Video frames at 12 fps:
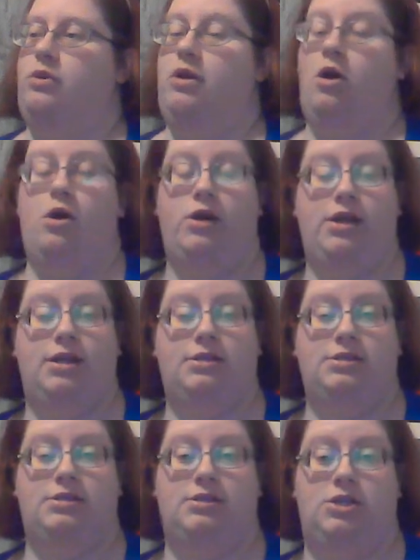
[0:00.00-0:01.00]
the
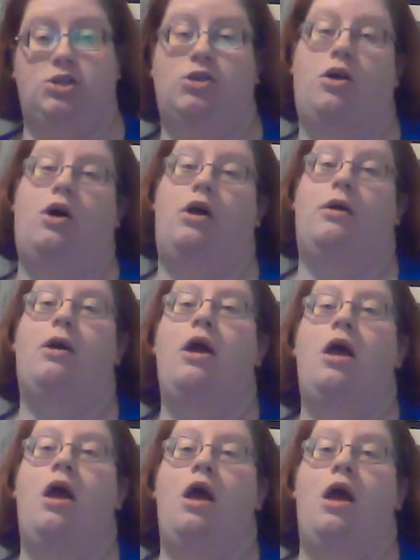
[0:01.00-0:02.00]
Guardians Stitch Along,
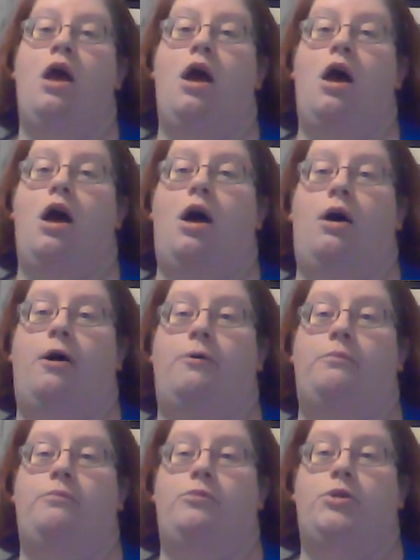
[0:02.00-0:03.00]

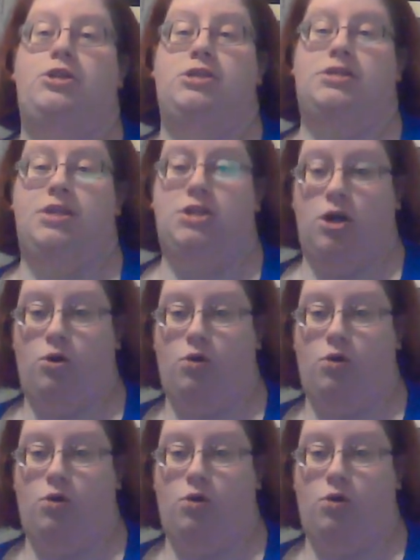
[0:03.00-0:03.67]
which is the